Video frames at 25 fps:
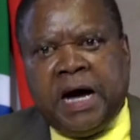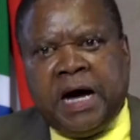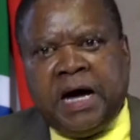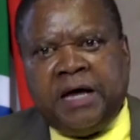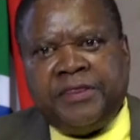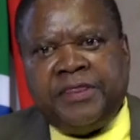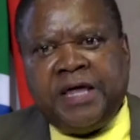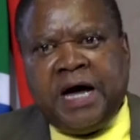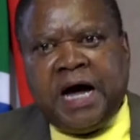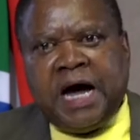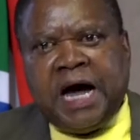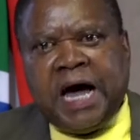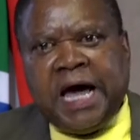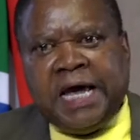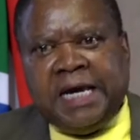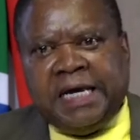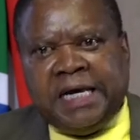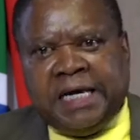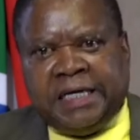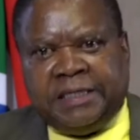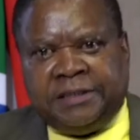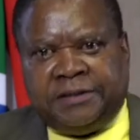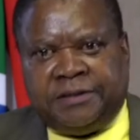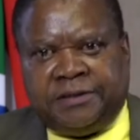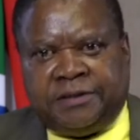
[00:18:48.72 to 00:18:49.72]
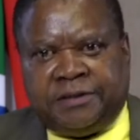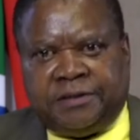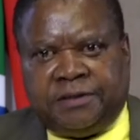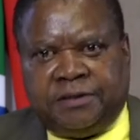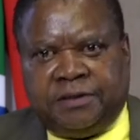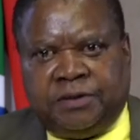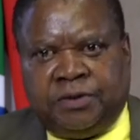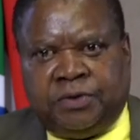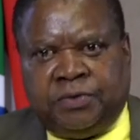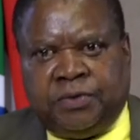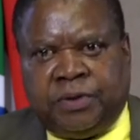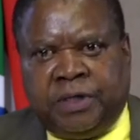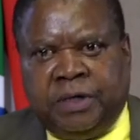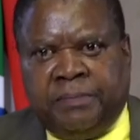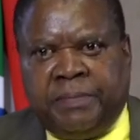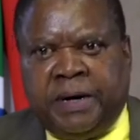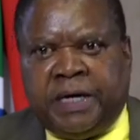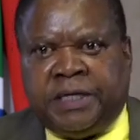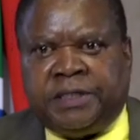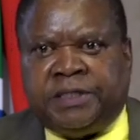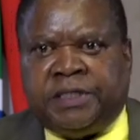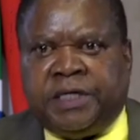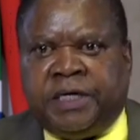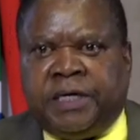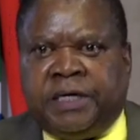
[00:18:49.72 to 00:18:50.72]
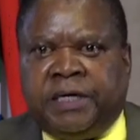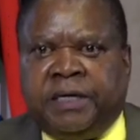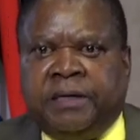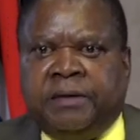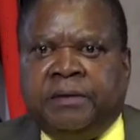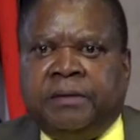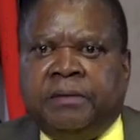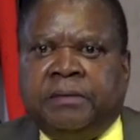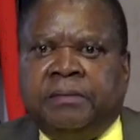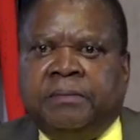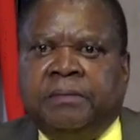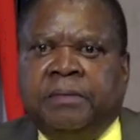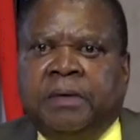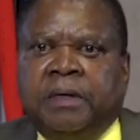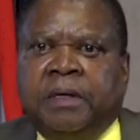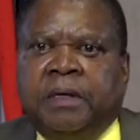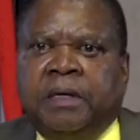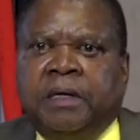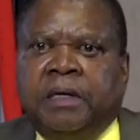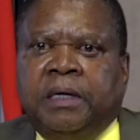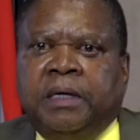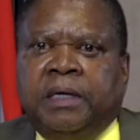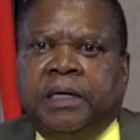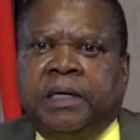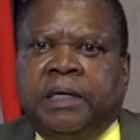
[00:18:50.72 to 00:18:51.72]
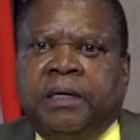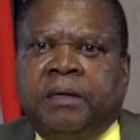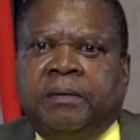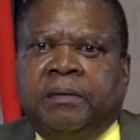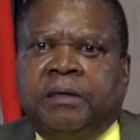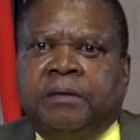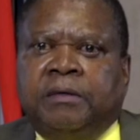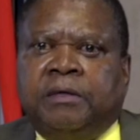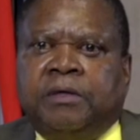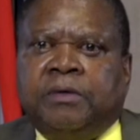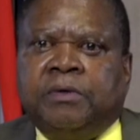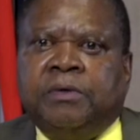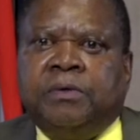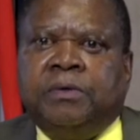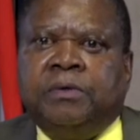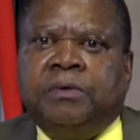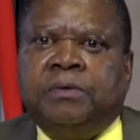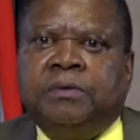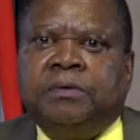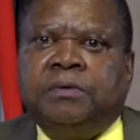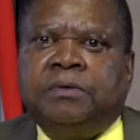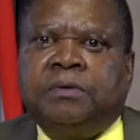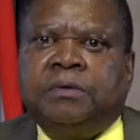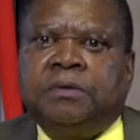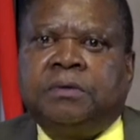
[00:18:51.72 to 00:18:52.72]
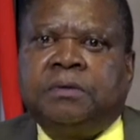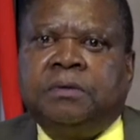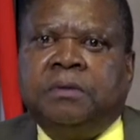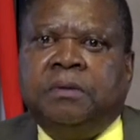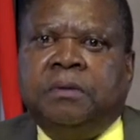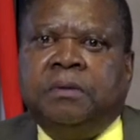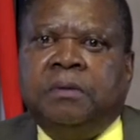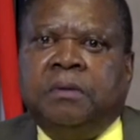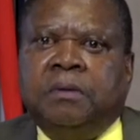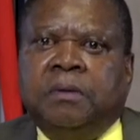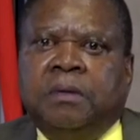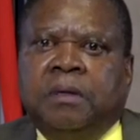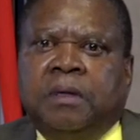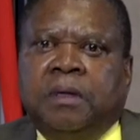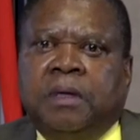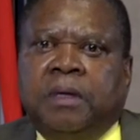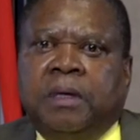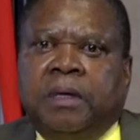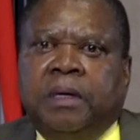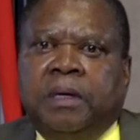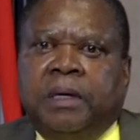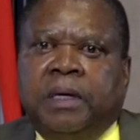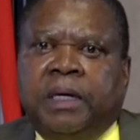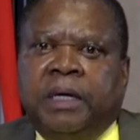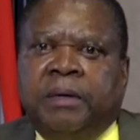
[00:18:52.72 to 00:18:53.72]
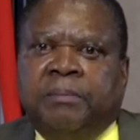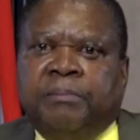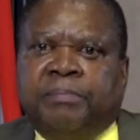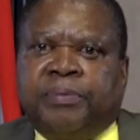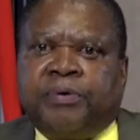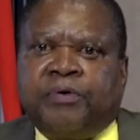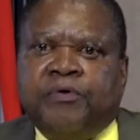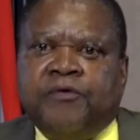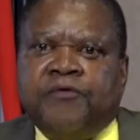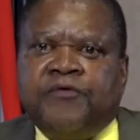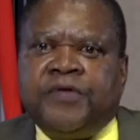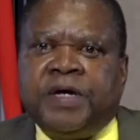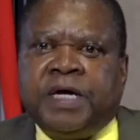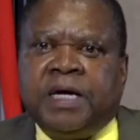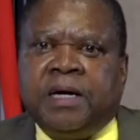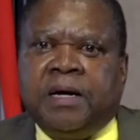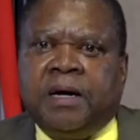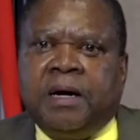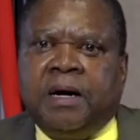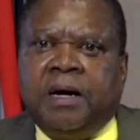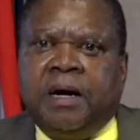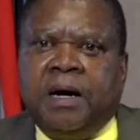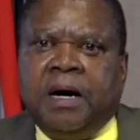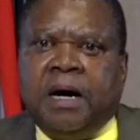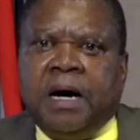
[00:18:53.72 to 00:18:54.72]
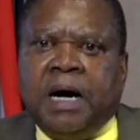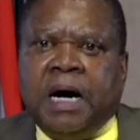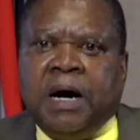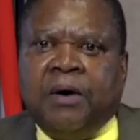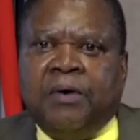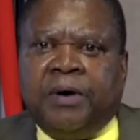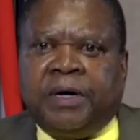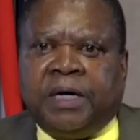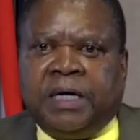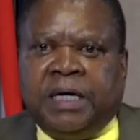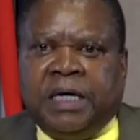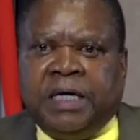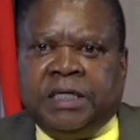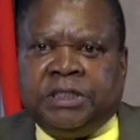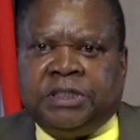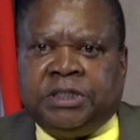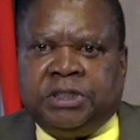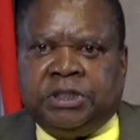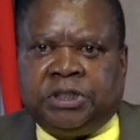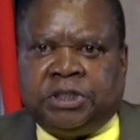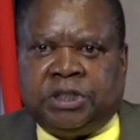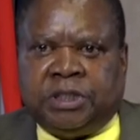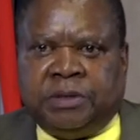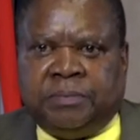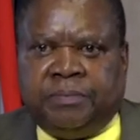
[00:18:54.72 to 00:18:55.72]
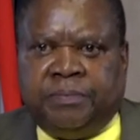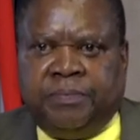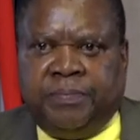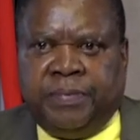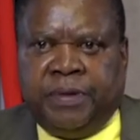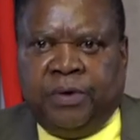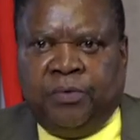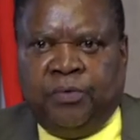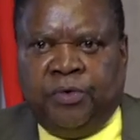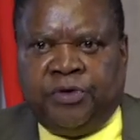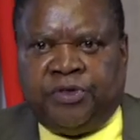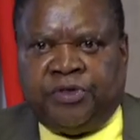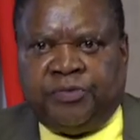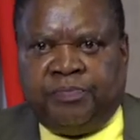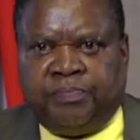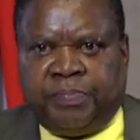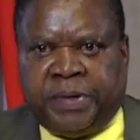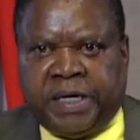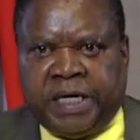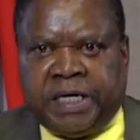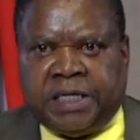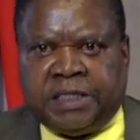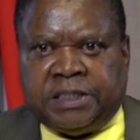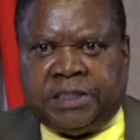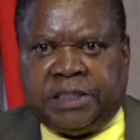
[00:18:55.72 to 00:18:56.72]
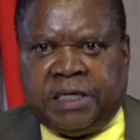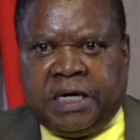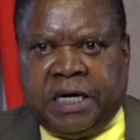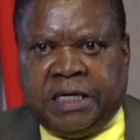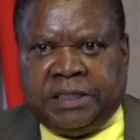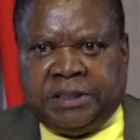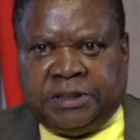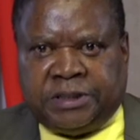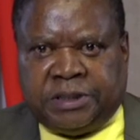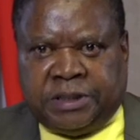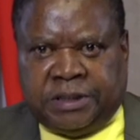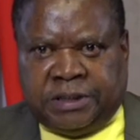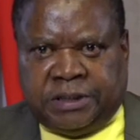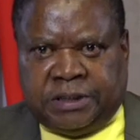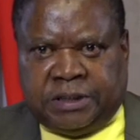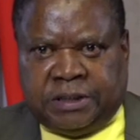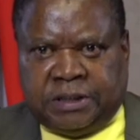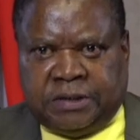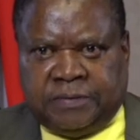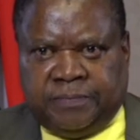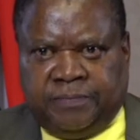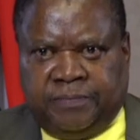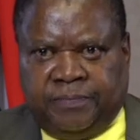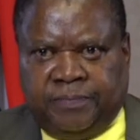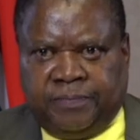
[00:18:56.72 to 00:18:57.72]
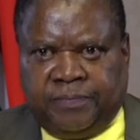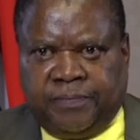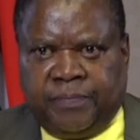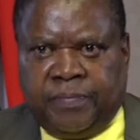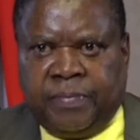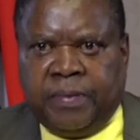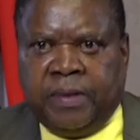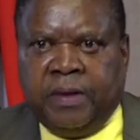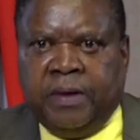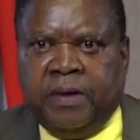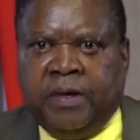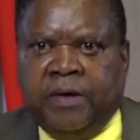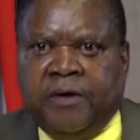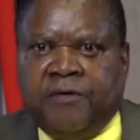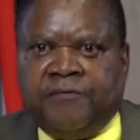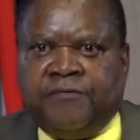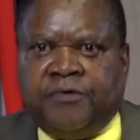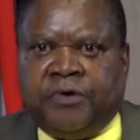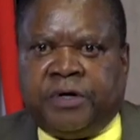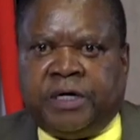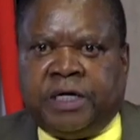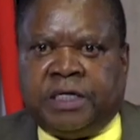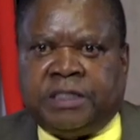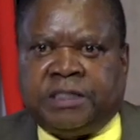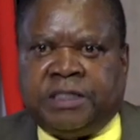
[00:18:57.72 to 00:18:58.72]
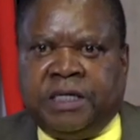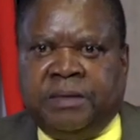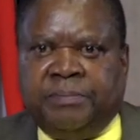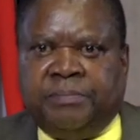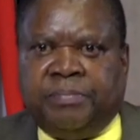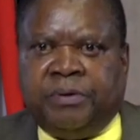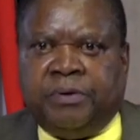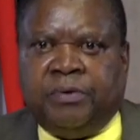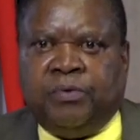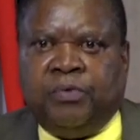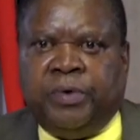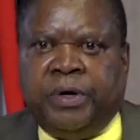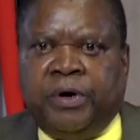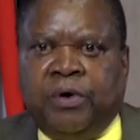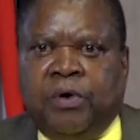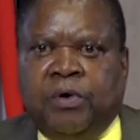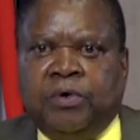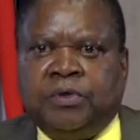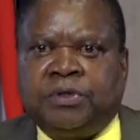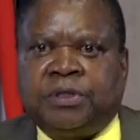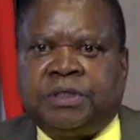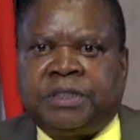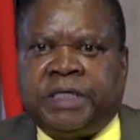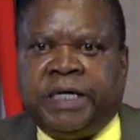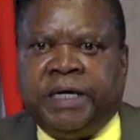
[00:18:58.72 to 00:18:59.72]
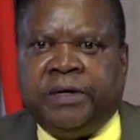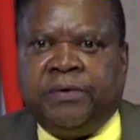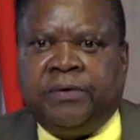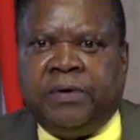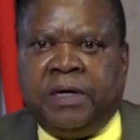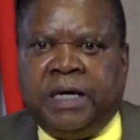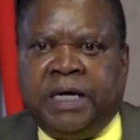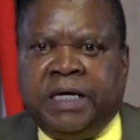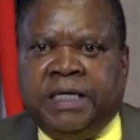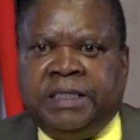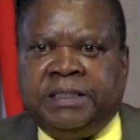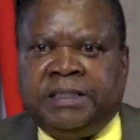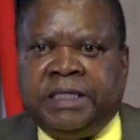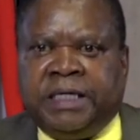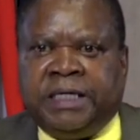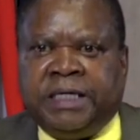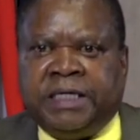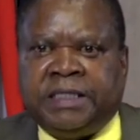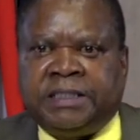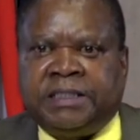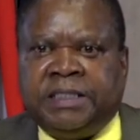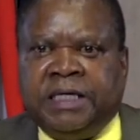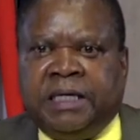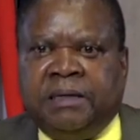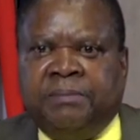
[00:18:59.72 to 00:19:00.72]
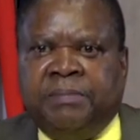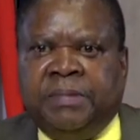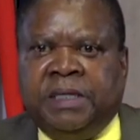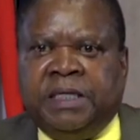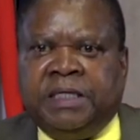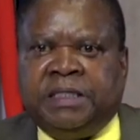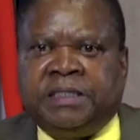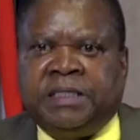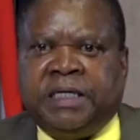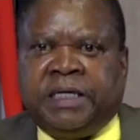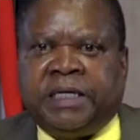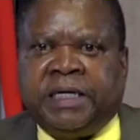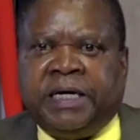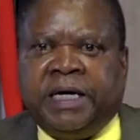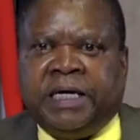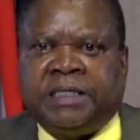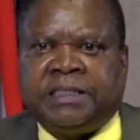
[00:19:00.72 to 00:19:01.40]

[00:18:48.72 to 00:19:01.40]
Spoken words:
Other highlights during my tenure includes improving our relationship with BRICS countries. For example, we host regular international military